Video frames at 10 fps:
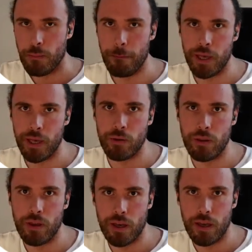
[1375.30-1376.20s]

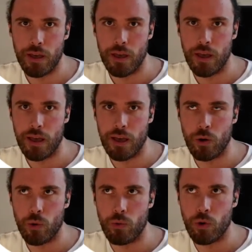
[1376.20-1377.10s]
build a
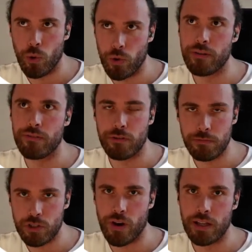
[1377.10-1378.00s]
query from
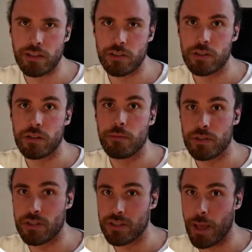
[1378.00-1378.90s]
scratch,
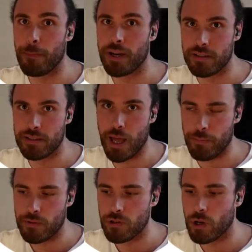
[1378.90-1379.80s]
but step by
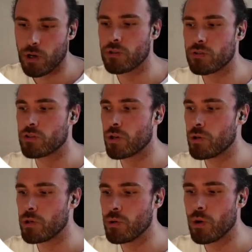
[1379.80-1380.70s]
step. So I want to show
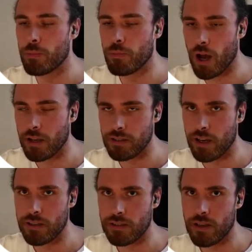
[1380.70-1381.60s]
you a
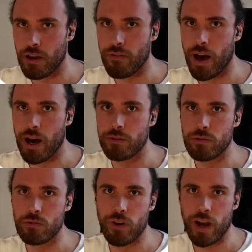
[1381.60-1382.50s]
process of how
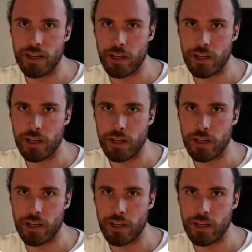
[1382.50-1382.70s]
to write a